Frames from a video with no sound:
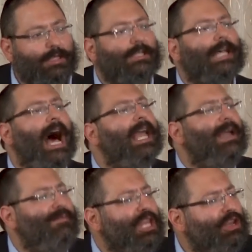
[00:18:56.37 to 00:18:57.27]
He says, I
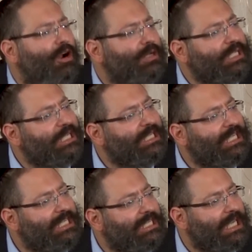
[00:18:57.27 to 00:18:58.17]
am the
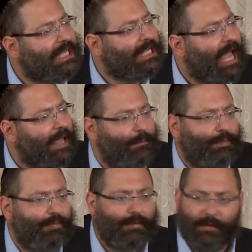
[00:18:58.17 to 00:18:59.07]
narcissistic type.